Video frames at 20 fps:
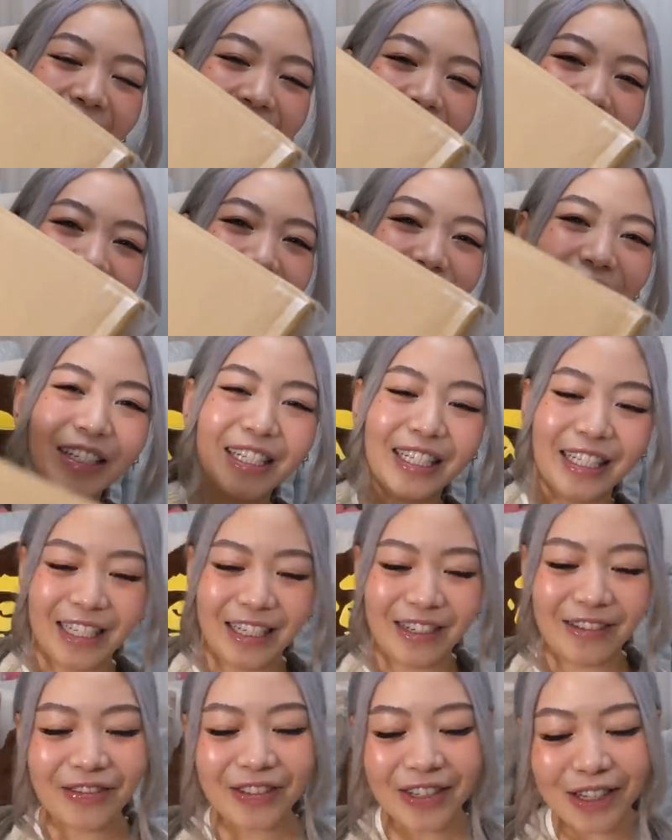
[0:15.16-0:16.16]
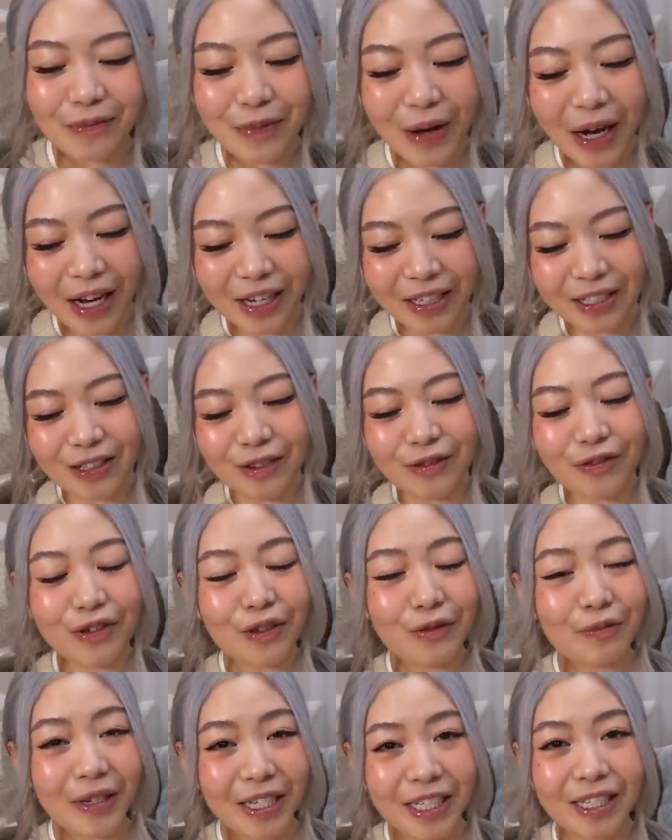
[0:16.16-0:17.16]
I received a parcel
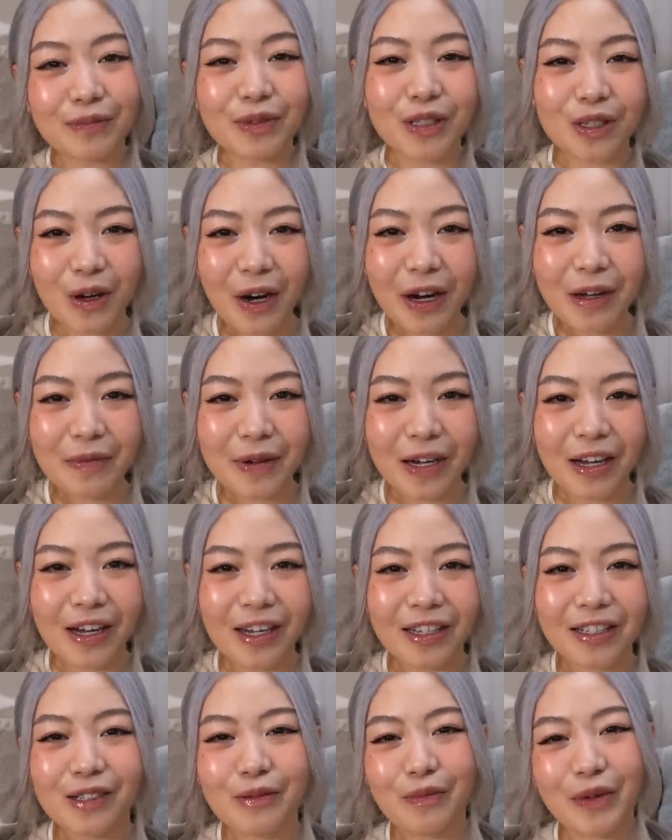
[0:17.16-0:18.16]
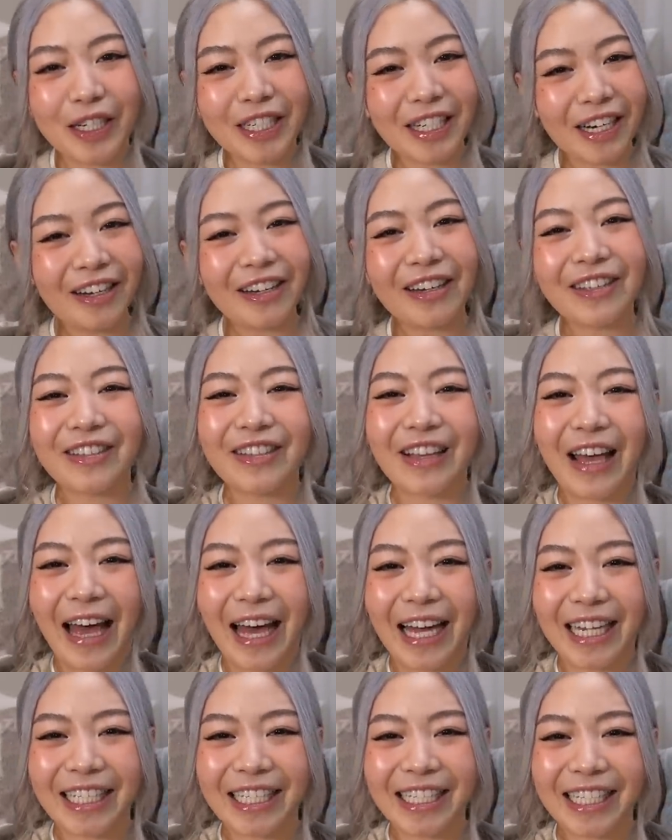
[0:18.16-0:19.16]
from my subscriber, so big shout out to
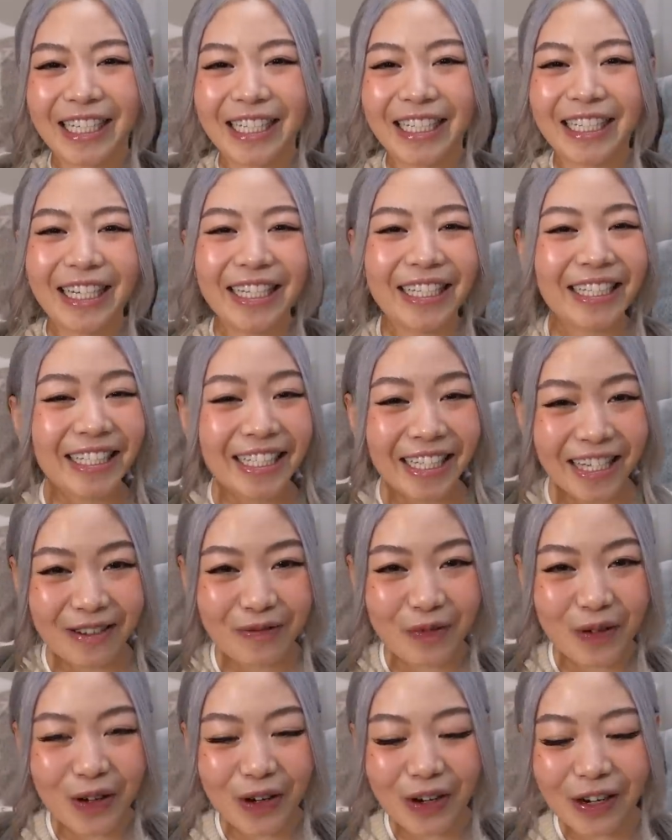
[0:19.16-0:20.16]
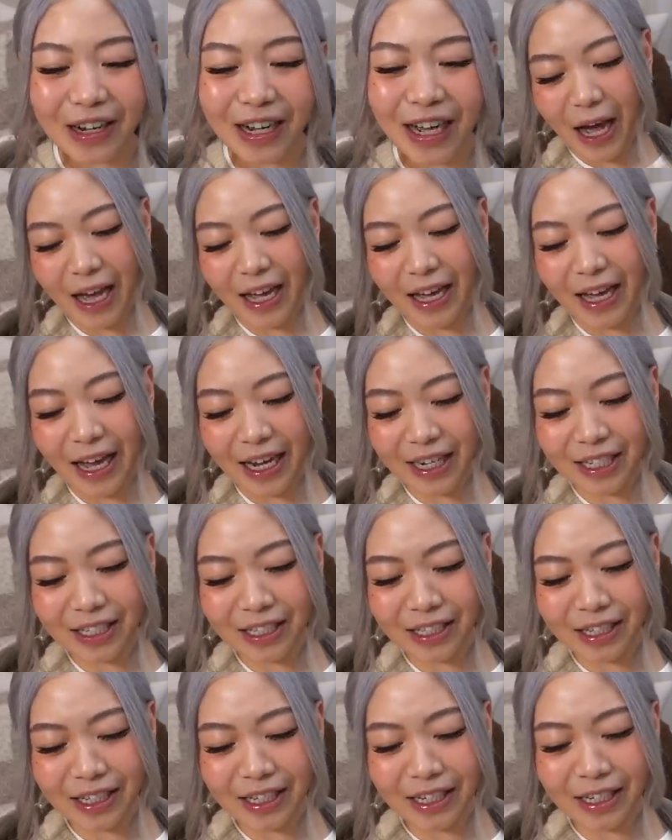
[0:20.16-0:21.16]
Anson in Singapore. I
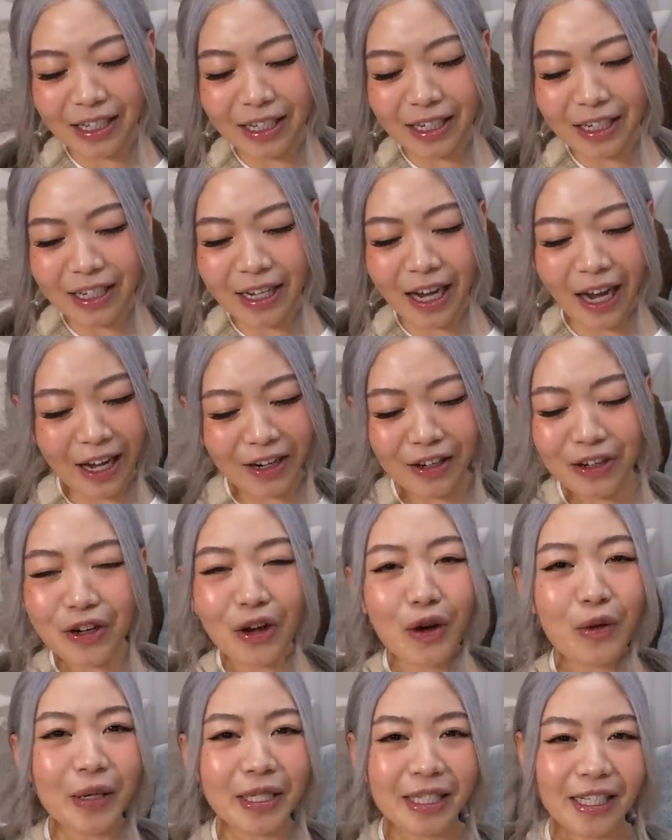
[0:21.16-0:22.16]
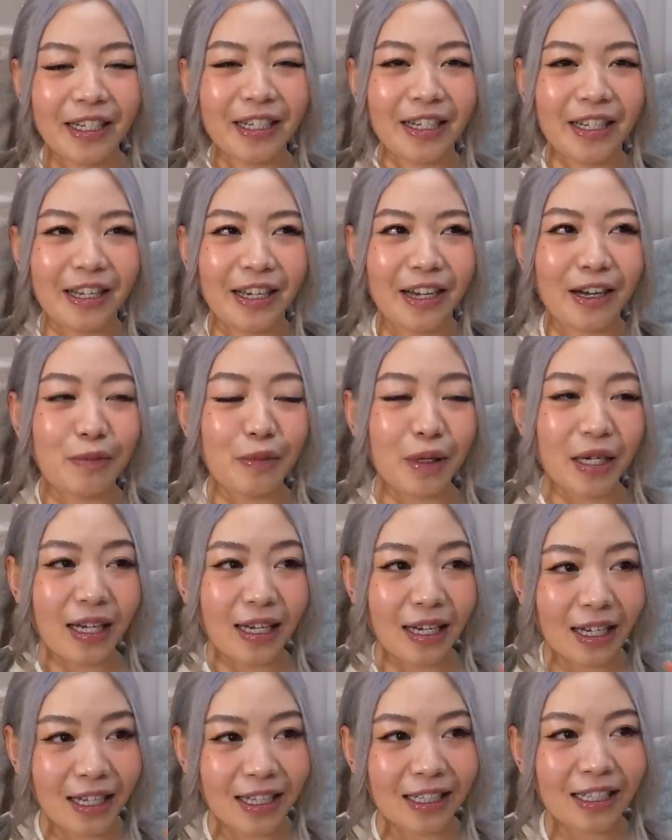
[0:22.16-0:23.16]
actually kind of know what's in here
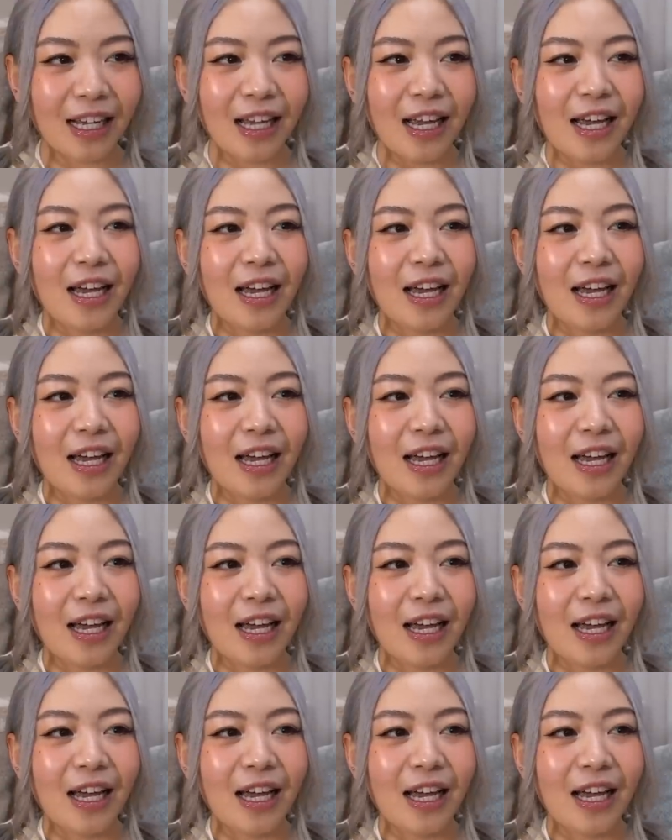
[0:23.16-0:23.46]
because